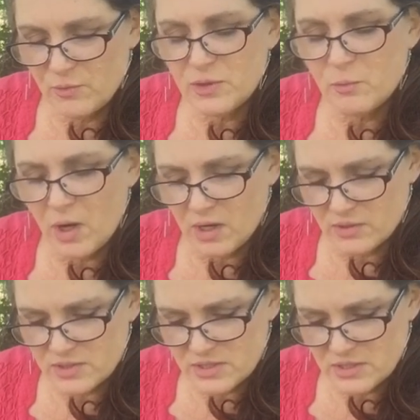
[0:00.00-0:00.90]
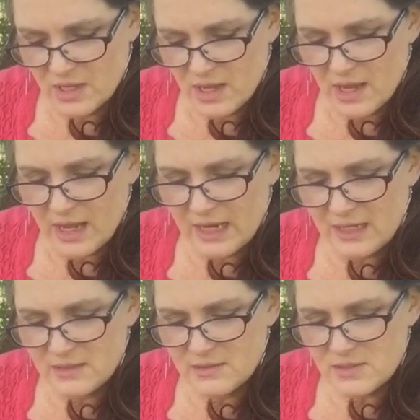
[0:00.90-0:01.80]
with words,
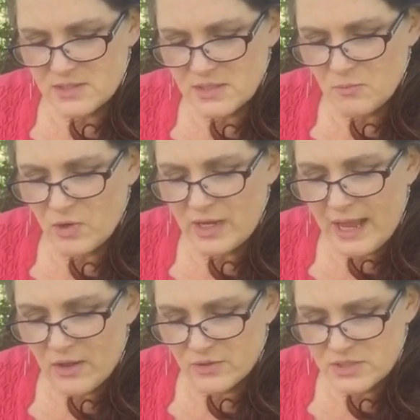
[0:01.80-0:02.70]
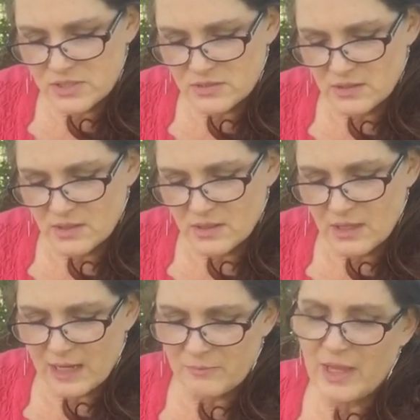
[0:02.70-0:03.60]
and someone else,
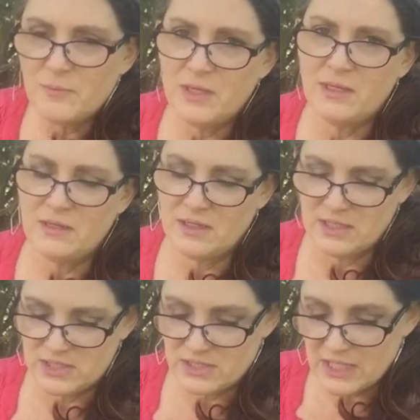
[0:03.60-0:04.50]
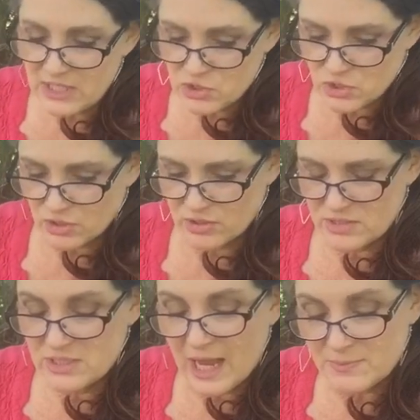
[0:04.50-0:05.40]
like maybe his teacher,
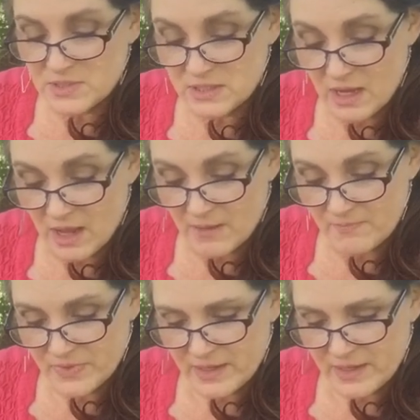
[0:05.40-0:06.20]
typed it up,